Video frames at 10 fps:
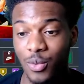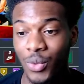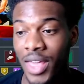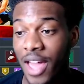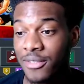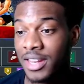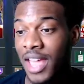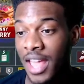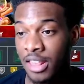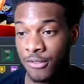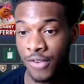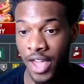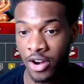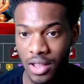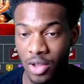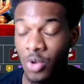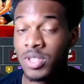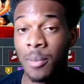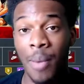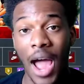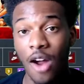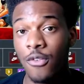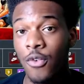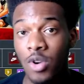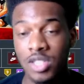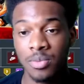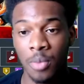we have Danny Ferry, who's a power forward, small